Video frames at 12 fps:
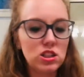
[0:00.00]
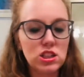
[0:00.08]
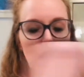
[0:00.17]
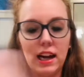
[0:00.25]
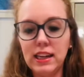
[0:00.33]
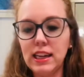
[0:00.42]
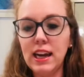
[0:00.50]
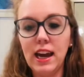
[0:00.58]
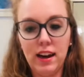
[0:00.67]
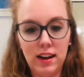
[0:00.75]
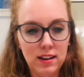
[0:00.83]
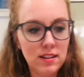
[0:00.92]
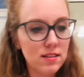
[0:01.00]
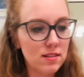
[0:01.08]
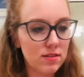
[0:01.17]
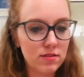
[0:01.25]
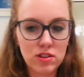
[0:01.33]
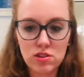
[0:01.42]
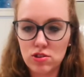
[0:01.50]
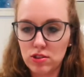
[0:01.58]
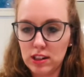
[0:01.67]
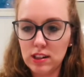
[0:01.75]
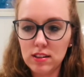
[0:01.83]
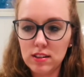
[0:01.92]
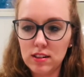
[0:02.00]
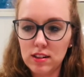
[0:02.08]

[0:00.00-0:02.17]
shiny hair for sure.